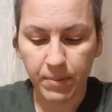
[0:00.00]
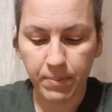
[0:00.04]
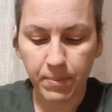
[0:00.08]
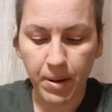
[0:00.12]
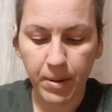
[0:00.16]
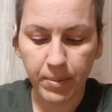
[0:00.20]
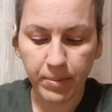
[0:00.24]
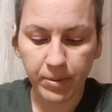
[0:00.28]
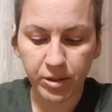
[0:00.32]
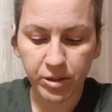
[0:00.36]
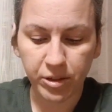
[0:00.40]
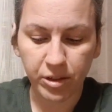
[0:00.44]

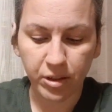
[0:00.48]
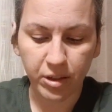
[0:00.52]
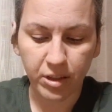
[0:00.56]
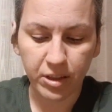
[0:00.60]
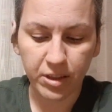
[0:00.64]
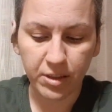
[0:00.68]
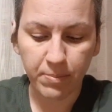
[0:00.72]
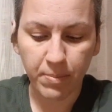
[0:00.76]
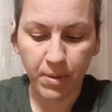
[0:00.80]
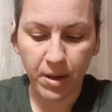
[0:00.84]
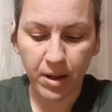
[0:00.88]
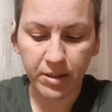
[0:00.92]
Publisher
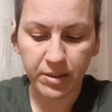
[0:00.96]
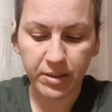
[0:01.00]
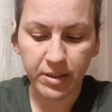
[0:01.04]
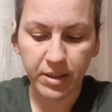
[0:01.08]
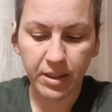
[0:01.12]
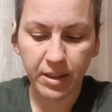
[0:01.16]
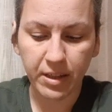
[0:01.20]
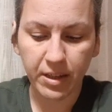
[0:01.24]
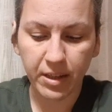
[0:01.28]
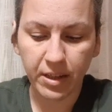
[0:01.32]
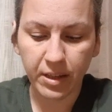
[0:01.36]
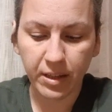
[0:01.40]
is
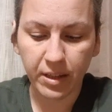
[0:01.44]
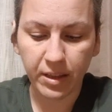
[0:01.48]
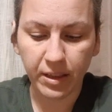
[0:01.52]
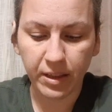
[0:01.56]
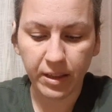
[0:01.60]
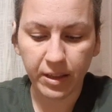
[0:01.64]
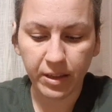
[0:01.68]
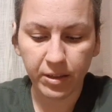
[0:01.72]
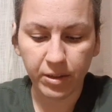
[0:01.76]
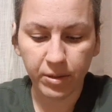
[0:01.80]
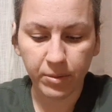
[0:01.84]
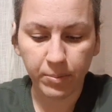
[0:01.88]
Boston,
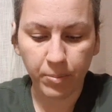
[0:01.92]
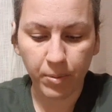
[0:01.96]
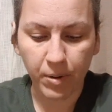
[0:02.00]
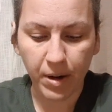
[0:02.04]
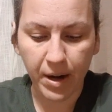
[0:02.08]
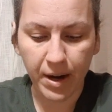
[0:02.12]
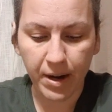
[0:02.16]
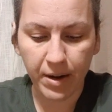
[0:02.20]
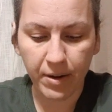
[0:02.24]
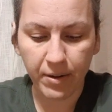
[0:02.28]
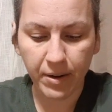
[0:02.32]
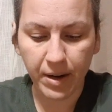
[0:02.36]
Little,
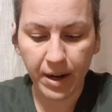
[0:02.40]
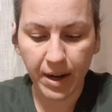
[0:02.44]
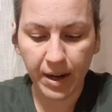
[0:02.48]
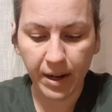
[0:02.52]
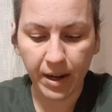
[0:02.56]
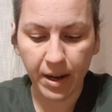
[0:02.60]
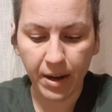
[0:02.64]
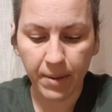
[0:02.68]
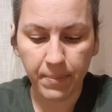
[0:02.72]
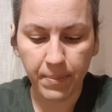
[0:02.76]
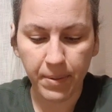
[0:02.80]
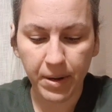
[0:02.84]
Brown
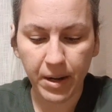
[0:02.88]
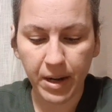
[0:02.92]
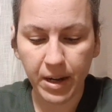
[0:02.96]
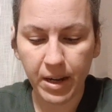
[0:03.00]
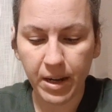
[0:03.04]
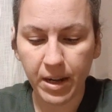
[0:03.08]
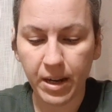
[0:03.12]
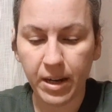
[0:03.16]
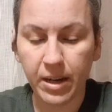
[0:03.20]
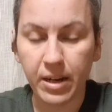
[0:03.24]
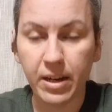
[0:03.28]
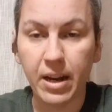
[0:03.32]
and
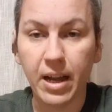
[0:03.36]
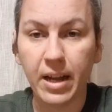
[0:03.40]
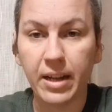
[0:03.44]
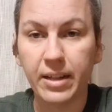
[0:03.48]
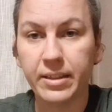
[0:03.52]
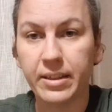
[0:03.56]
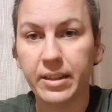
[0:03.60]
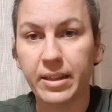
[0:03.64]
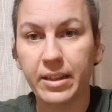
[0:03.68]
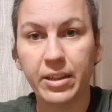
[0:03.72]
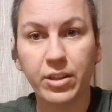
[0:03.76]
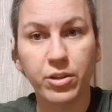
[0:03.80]
Company in
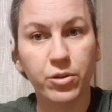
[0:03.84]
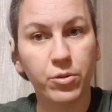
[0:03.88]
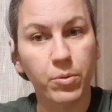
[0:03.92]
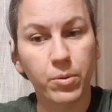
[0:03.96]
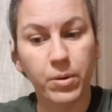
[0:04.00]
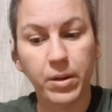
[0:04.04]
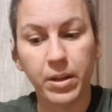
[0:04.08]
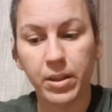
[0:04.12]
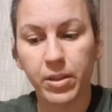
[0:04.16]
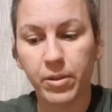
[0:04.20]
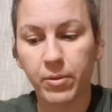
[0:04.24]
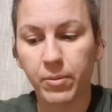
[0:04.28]

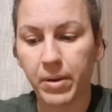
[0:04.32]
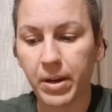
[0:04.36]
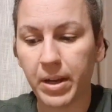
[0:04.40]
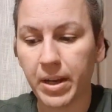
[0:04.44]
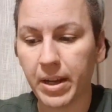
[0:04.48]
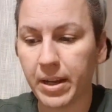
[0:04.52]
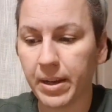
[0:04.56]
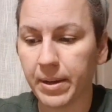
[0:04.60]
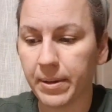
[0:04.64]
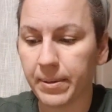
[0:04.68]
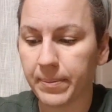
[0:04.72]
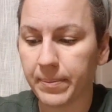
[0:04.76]

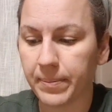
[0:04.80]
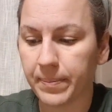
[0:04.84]
1923.